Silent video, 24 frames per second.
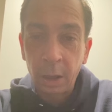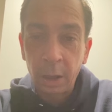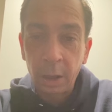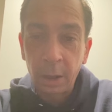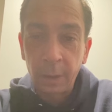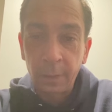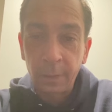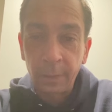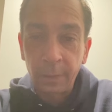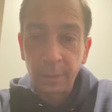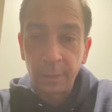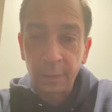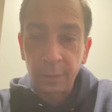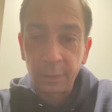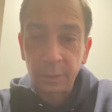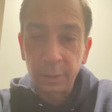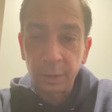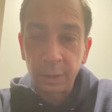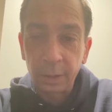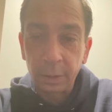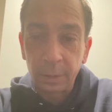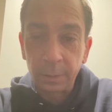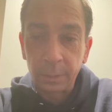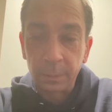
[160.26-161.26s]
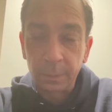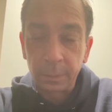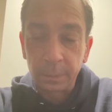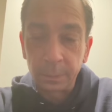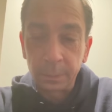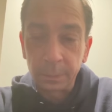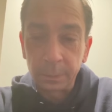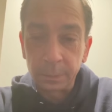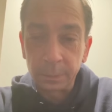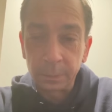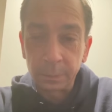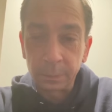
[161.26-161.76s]
And then that's it.
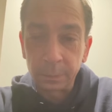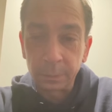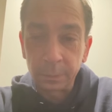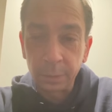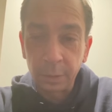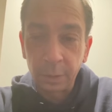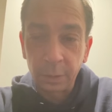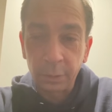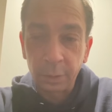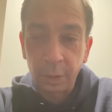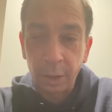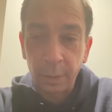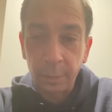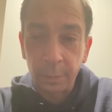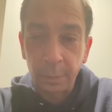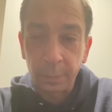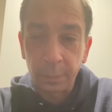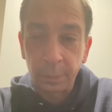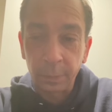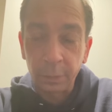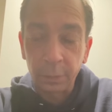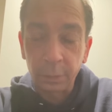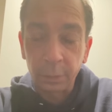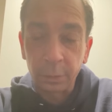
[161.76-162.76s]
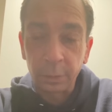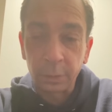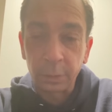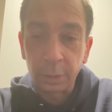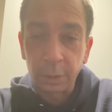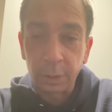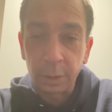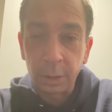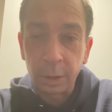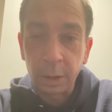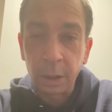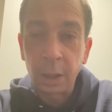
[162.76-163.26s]
These top officials.
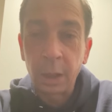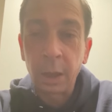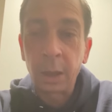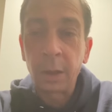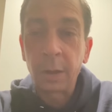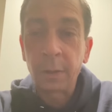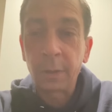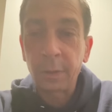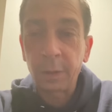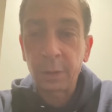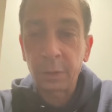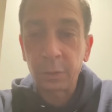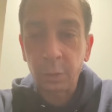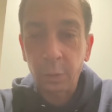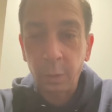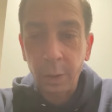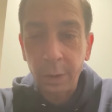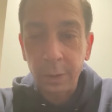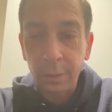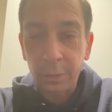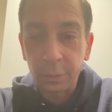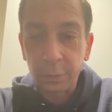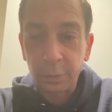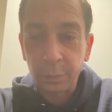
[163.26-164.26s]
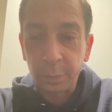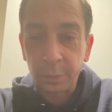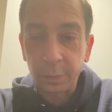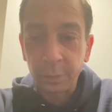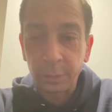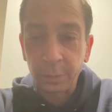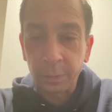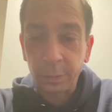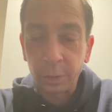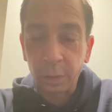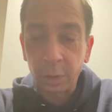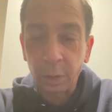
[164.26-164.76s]
That's why there's
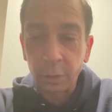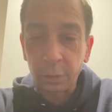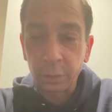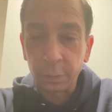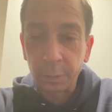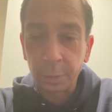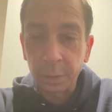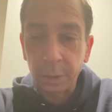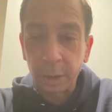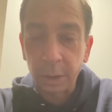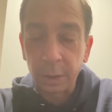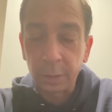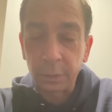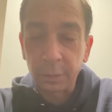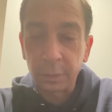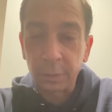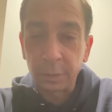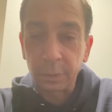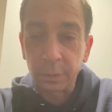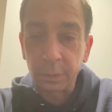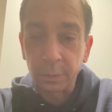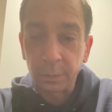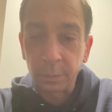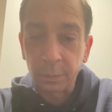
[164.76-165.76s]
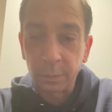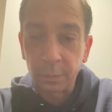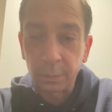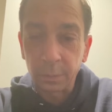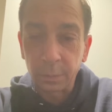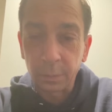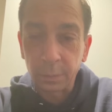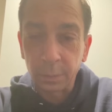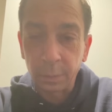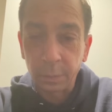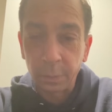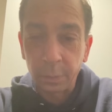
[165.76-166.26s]
specific laws in place
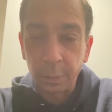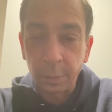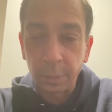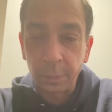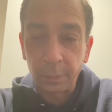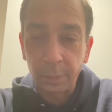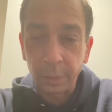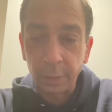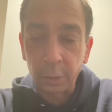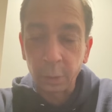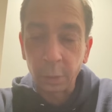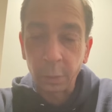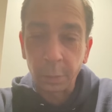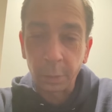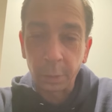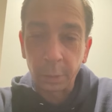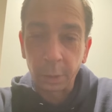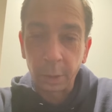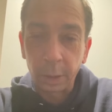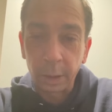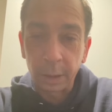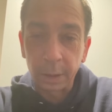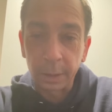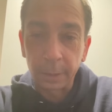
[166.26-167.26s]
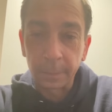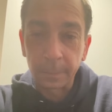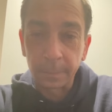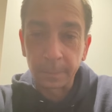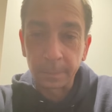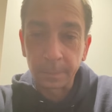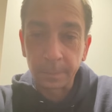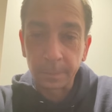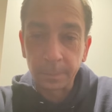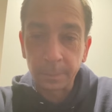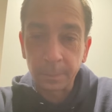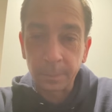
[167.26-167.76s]
to prevent corporate raiding.
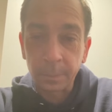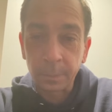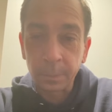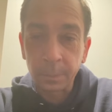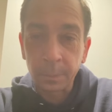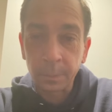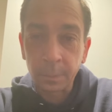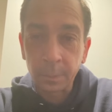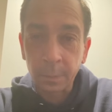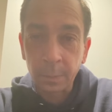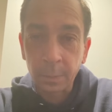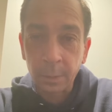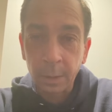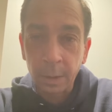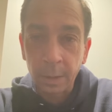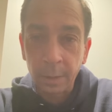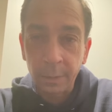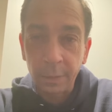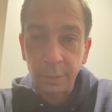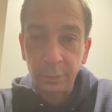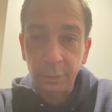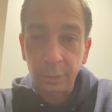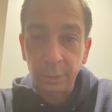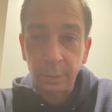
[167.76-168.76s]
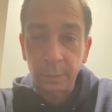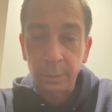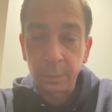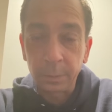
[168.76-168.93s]
That's it.